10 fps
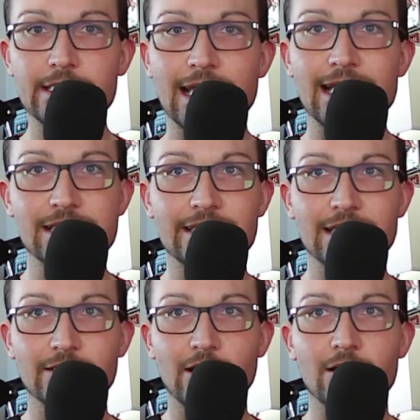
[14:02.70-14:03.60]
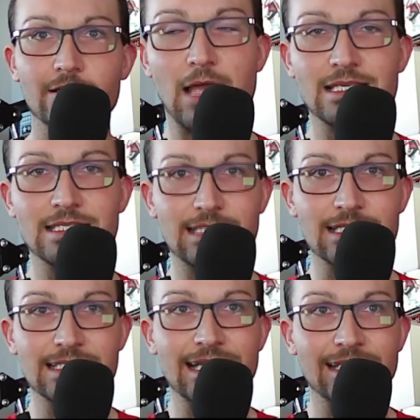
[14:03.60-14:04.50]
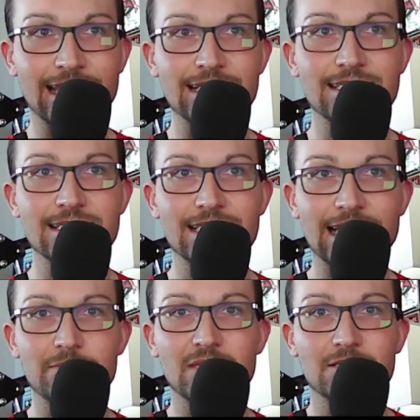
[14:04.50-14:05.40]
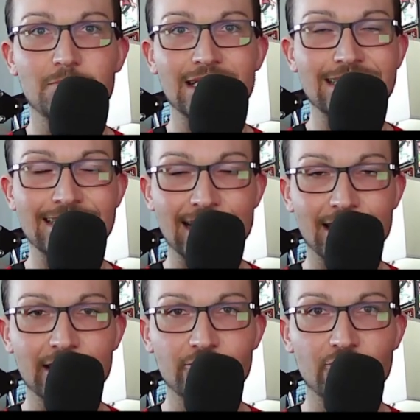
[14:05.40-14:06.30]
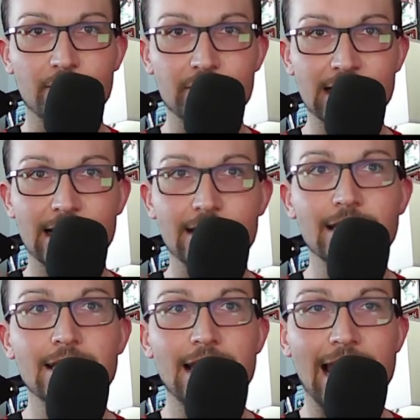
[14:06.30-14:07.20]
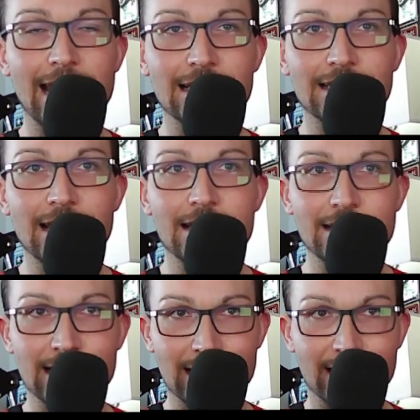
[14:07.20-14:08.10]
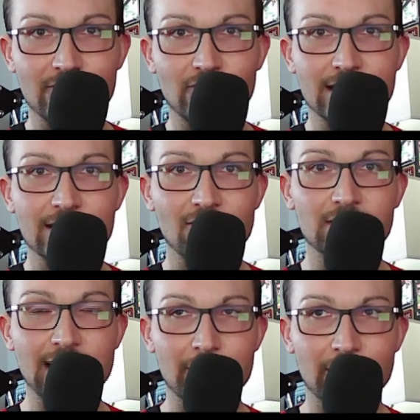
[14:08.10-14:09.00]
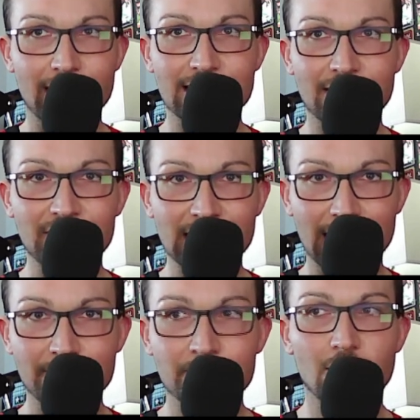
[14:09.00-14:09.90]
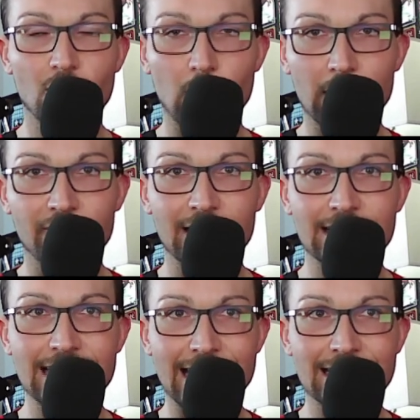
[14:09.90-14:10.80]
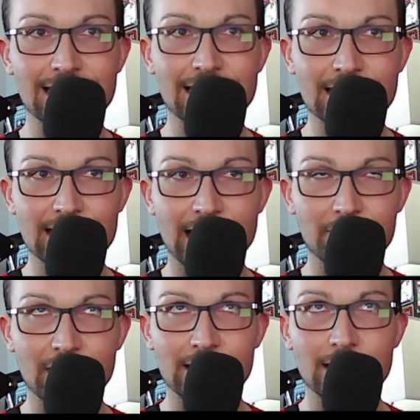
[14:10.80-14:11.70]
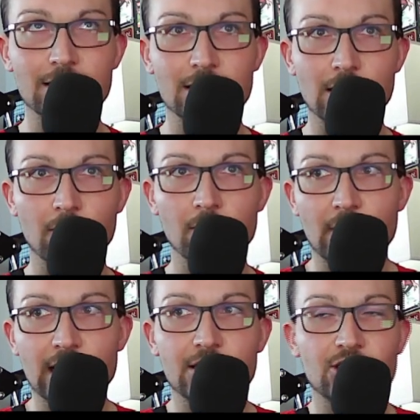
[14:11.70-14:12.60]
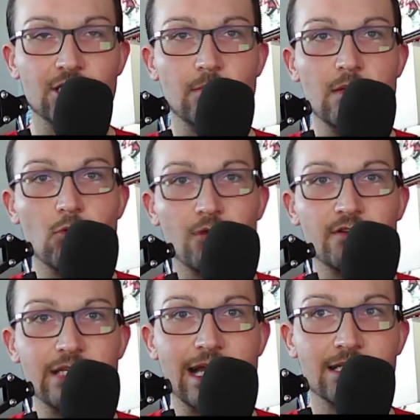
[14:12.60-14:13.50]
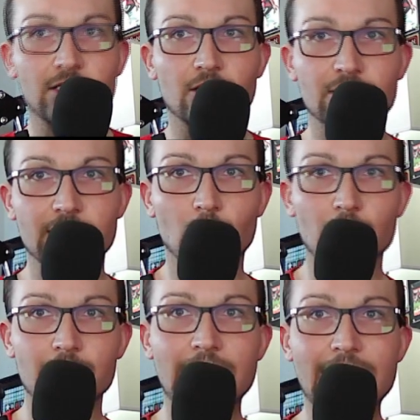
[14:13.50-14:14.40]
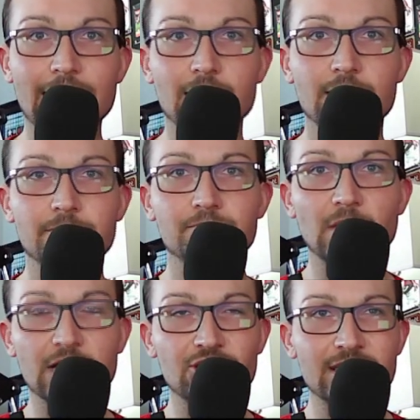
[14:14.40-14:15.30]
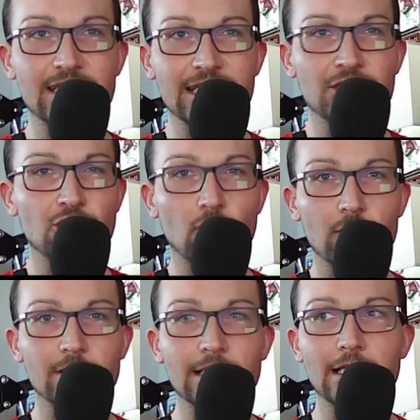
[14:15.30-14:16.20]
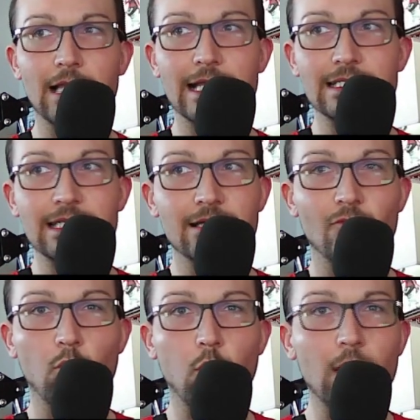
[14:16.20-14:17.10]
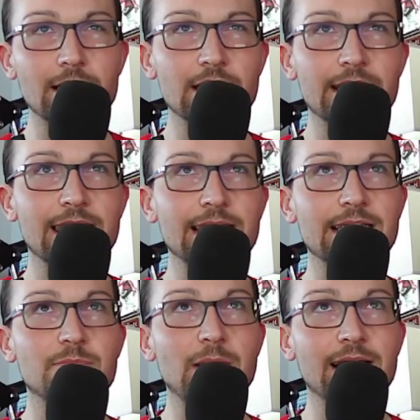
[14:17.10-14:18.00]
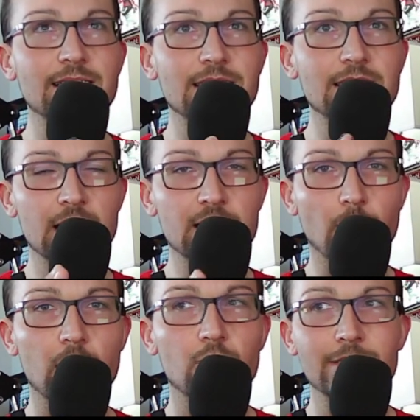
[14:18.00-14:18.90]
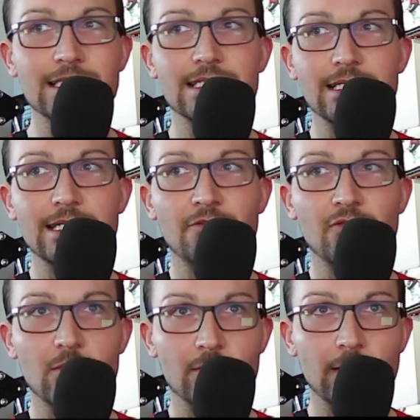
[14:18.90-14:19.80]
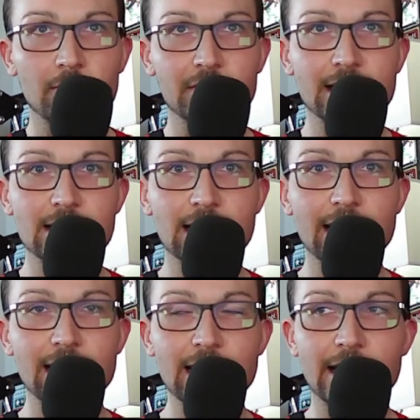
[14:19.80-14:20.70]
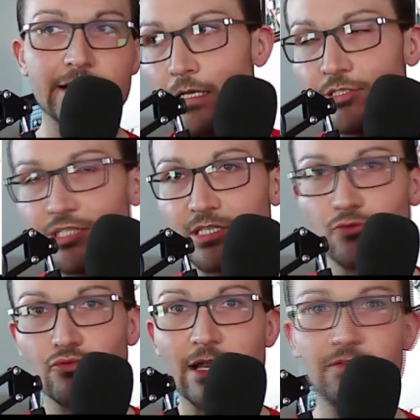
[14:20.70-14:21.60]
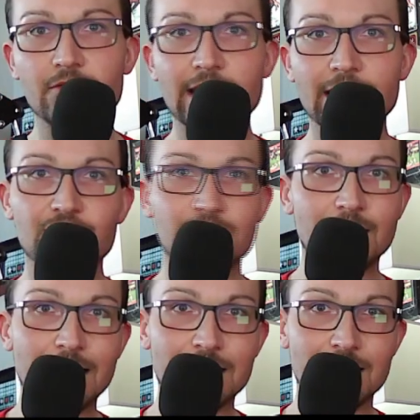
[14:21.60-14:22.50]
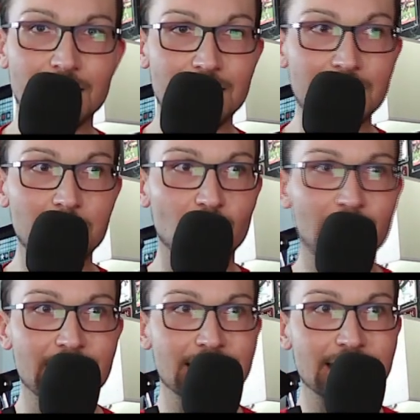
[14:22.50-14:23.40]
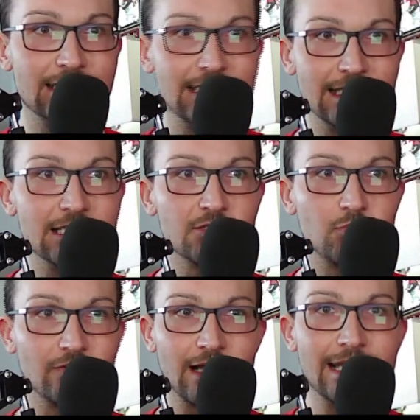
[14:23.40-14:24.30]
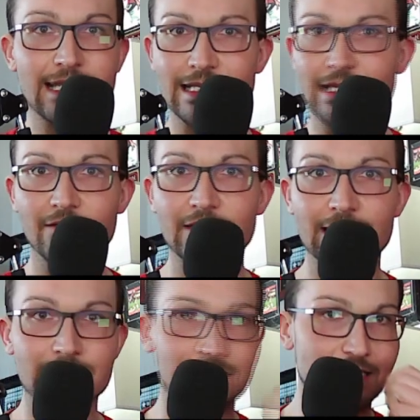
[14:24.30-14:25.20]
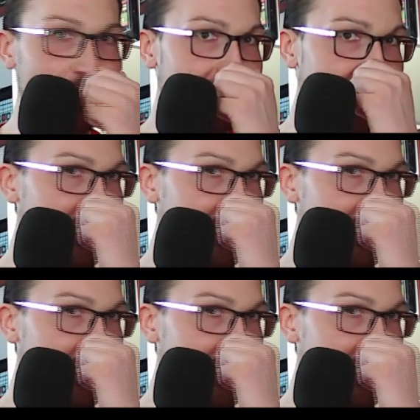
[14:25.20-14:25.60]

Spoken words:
test. As long as it does that, then it's incitement. But nothing Trump said and nothing the rest of those Democrats have done qualifies as incitement. So this is just going to be more of your tax dollars at work, and just a short little idea of what you can expect tomorrow and Sunday from the Republican side of the aisle. Just a refutation that the Democrats didn't provide any evidence that